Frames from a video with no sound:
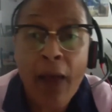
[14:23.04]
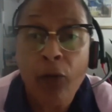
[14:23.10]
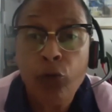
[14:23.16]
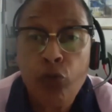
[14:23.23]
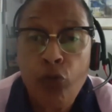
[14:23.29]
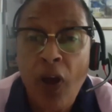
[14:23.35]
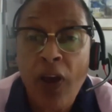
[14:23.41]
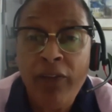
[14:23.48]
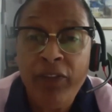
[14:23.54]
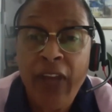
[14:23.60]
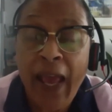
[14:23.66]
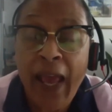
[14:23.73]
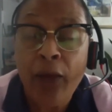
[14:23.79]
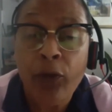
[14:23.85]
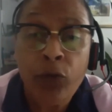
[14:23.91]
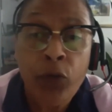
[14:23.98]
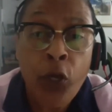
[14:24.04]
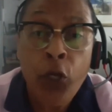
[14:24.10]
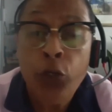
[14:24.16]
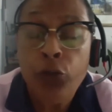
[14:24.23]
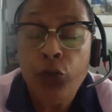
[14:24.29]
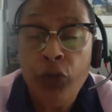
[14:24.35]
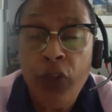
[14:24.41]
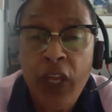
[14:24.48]
drive down
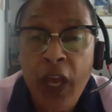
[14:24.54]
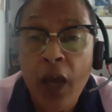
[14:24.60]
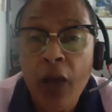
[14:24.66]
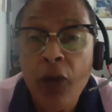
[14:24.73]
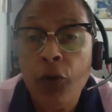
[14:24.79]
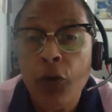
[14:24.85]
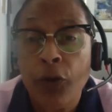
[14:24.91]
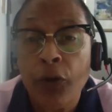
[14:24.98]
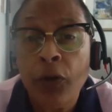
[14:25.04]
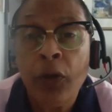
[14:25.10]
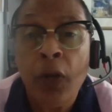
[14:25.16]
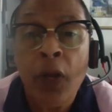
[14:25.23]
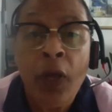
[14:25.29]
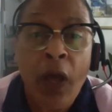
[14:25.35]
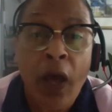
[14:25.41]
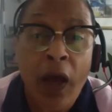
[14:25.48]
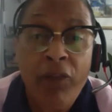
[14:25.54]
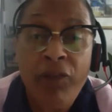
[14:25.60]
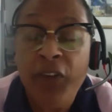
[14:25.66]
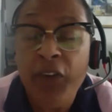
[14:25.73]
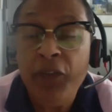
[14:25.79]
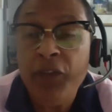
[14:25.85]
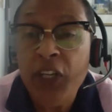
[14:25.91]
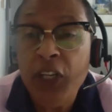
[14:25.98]
to the younger,
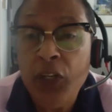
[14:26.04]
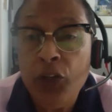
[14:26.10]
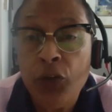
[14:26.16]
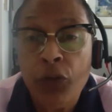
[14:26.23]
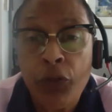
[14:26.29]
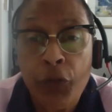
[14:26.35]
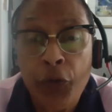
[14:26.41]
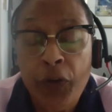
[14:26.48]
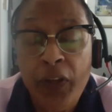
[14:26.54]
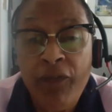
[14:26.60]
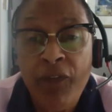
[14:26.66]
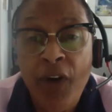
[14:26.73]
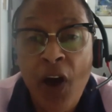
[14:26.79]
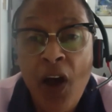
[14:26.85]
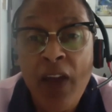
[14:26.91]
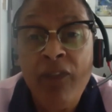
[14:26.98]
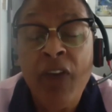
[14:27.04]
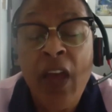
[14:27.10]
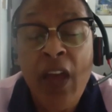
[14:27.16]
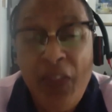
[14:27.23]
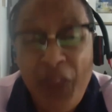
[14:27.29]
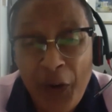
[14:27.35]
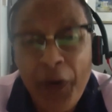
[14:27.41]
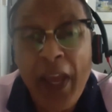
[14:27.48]
15 to 35,
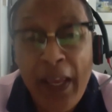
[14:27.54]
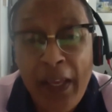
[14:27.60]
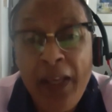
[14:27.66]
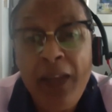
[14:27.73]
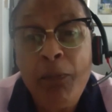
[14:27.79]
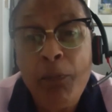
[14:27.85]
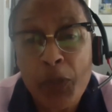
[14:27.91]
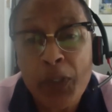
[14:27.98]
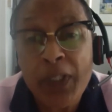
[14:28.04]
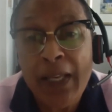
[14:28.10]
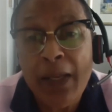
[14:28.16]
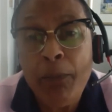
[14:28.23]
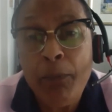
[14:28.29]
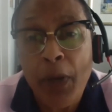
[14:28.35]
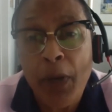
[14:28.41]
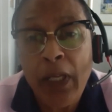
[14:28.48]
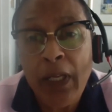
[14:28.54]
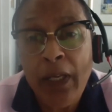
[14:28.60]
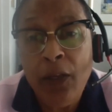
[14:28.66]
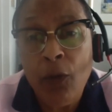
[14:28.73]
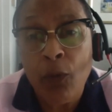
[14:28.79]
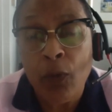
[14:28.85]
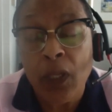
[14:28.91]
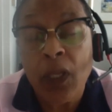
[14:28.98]
they're 80%
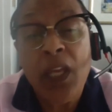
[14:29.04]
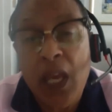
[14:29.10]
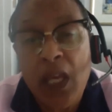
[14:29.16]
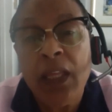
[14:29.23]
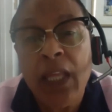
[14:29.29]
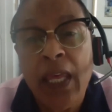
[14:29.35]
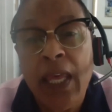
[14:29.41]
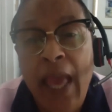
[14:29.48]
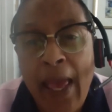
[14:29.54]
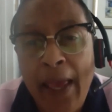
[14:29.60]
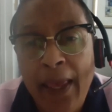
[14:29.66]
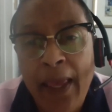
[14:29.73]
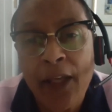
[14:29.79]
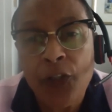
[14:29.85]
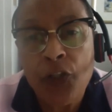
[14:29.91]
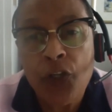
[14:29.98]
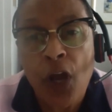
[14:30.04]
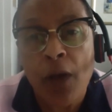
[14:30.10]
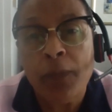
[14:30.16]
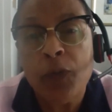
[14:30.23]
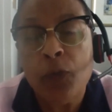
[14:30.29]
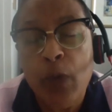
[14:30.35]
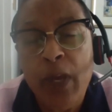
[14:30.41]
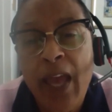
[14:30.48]
bilingual, yet they can't get
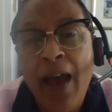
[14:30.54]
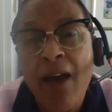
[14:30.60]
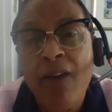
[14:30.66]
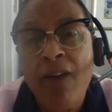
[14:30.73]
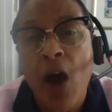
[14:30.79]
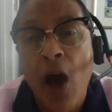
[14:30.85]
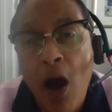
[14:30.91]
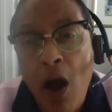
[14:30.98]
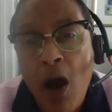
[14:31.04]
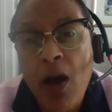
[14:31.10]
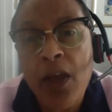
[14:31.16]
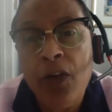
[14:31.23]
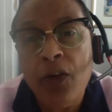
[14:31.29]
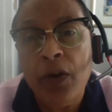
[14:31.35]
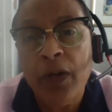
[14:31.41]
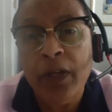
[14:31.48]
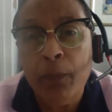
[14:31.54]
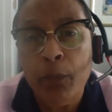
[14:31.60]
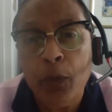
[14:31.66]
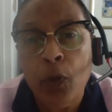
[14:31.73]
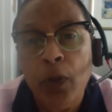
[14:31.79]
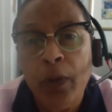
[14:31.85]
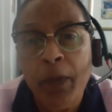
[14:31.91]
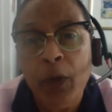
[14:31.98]
jobs. We have a higher
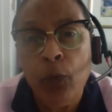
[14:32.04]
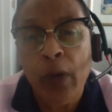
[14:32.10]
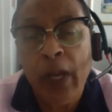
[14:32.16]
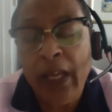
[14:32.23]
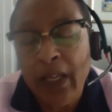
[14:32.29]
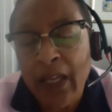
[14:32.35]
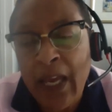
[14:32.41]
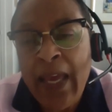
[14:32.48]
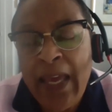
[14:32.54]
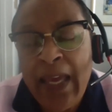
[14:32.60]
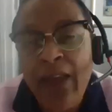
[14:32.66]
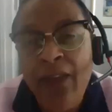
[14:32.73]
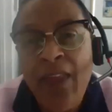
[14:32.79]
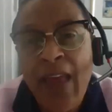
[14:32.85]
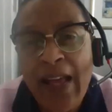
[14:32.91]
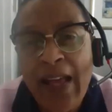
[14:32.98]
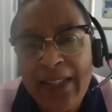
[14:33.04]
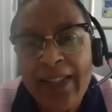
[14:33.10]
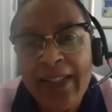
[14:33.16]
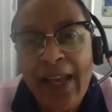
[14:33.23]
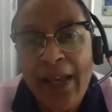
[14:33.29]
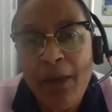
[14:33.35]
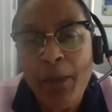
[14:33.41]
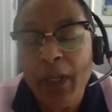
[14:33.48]
unemployment rate in that
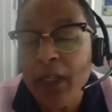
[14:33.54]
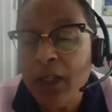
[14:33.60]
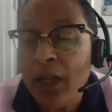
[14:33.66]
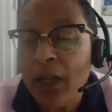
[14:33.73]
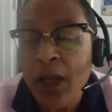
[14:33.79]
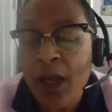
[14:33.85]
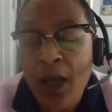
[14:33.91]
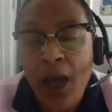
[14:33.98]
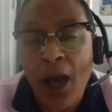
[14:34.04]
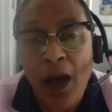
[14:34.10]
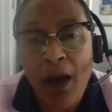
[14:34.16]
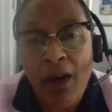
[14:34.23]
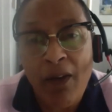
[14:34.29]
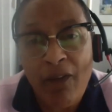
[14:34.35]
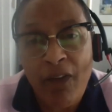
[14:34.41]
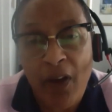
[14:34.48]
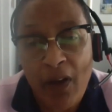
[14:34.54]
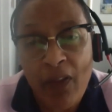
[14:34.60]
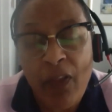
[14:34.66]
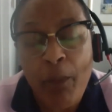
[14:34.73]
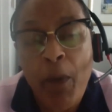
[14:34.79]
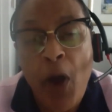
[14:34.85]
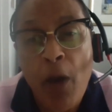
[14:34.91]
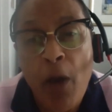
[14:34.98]
segment of
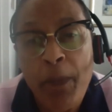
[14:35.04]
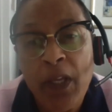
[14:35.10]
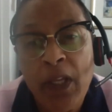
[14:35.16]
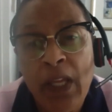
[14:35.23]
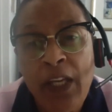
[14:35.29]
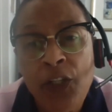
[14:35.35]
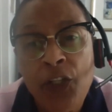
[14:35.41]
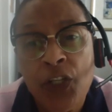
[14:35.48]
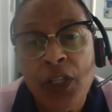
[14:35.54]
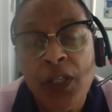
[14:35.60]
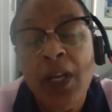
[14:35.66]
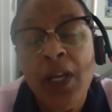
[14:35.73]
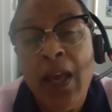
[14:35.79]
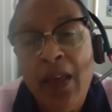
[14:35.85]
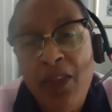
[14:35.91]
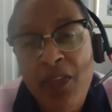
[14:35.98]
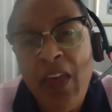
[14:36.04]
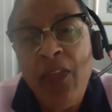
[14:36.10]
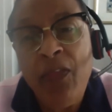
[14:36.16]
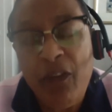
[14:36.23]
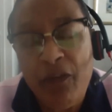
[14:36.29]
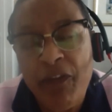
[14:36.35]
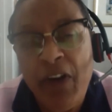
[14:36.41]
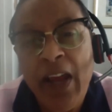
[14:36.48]
the population
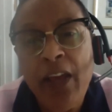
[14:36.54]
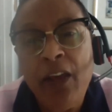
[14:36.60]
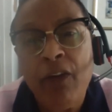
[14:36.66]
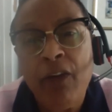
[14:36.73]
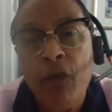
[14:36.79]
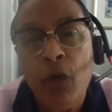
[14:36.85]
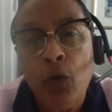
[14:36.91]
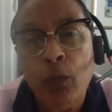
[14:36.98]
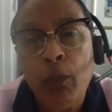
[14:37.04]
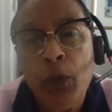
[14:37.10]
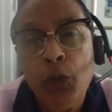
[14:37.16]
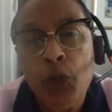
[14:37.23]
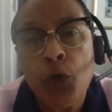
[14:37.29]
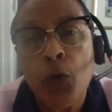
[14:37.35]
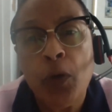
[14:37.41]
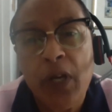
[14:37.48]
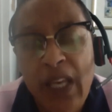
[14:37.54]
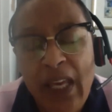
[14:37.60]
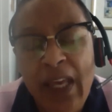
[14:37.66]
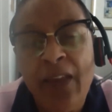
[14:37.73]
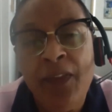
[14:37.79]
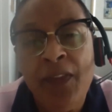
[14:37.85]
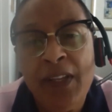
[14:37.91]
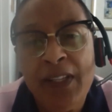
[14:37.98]
than the Francophone majority
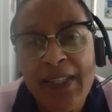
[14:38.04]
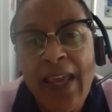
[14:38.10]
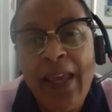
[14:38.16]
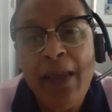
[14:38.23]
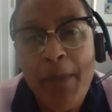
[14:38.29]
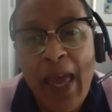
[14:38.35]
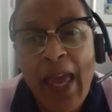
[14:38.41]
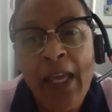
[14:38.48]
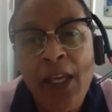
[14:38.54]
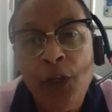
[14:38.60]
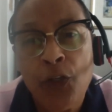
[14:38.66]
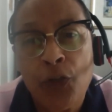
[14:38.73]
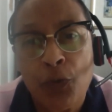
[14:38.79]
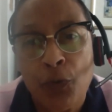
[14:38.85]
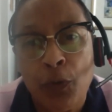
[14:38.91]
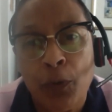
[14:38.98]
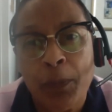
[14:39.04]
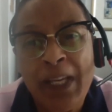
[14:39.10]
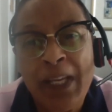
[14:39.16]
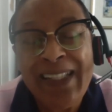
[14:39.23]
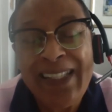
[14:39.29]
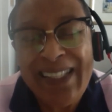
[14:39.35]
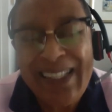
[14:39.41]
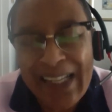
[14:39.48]
in the same age group.
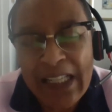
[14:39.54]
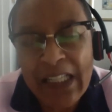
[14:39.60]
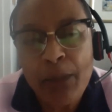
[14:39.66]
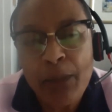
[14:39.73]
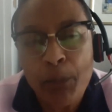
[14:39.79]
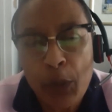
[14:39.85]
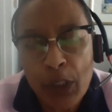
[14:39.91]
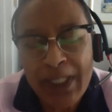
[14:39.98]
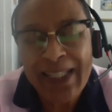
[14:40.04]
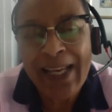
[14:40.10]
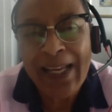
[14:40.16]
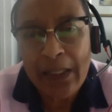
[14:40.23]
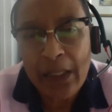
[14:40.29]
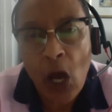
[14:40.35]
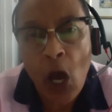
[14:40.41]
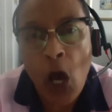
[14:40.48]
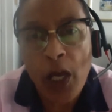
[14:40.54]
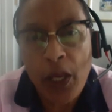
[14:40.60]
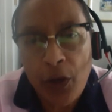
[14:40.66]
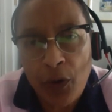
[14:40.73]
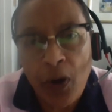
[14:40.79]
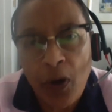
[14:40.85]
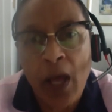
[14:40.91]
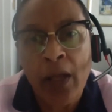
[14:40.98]
6%
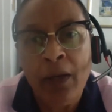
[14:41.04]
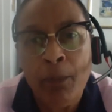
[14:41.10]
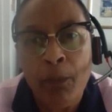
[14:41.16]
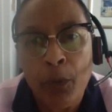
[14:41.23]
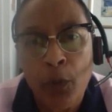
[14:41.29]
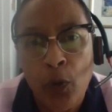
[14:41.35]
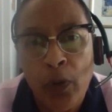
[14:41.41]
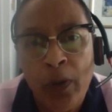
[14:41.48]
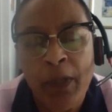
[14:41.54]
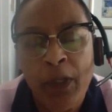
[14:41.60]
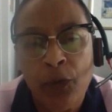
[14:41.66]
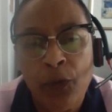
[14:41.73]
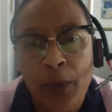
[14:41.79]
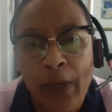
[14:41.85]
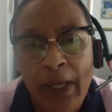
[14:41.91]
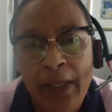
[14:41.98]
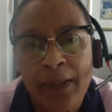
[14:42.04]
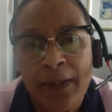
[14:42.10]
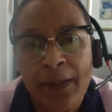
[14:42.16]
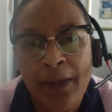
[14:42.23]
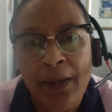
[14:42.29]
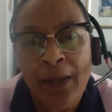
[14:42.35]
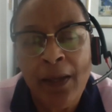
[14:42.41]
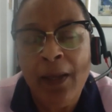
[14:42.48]
higher unemployment rate.
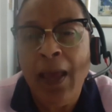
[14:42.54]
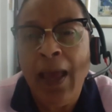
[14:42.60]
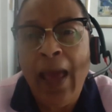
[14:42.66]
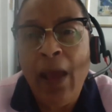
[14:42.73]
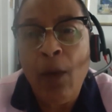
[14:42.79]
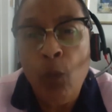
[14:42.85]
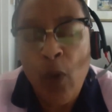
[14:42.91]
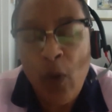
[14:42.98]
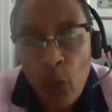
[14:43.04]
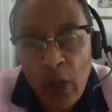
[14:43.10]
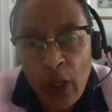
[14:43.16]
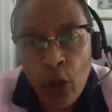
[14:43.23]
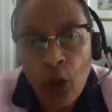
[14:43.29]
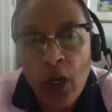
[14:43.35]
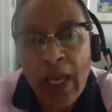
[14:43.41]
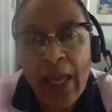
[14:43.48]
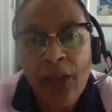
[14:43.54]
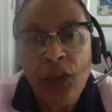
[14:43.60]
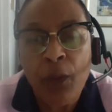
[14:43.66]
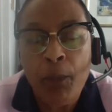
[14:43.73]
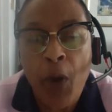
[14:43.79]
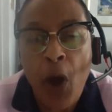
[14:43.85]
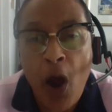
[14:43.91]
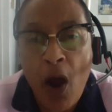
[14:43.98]
And when we look at the
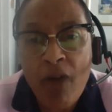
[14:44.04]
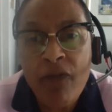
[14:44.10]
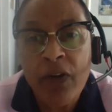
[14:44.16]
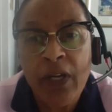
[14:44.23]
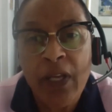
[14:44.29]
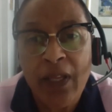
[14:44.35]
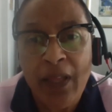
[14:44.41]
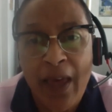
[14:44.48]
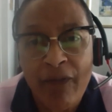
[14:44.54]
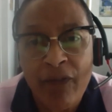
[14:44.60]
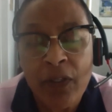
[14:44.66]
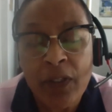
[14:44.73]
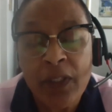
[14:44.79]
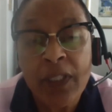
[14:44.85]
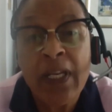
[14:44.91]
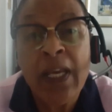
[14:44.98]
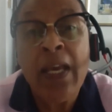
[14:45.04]
poverty levels,